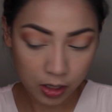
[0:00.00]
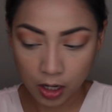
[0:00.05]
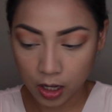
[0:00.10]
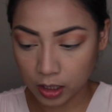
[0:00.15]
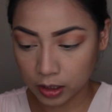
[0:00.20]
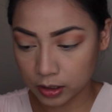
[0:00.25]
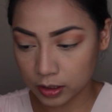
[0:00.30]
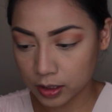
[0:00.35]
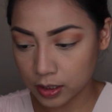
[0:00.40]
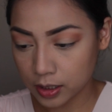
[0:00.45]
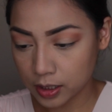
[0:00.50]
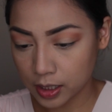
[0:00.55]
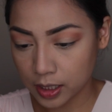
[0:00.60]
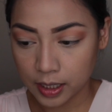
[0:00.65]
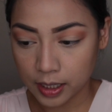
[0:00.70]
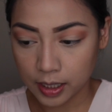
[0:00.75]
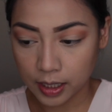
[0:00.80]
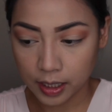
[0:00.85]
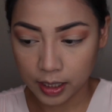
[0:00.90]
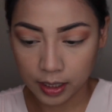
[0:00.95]
color,
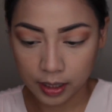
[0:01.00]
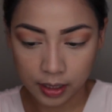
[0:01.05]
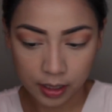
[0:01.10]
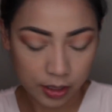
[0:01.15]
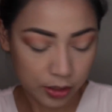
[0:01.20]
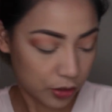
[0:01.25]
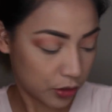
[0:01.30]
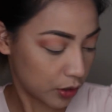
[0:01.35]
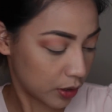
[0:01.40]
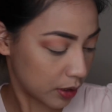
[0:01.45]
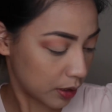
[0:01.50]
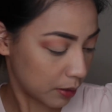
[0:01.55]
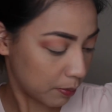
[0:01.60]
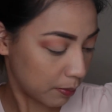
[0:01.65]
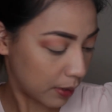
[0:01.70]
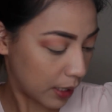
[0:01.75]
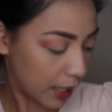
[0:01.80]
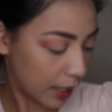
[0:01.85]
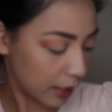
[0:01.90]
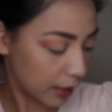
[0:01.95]
and just
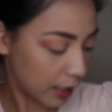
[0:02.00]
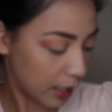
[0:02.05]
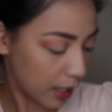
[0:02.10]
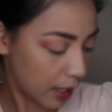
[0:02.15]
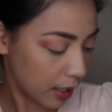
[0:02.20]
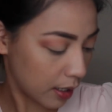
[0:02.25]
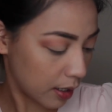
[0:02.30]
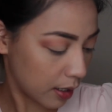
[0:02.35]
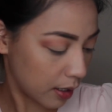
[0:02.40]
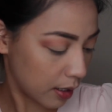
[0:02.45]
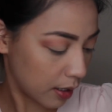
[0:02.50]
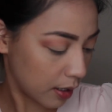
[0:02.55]
apply that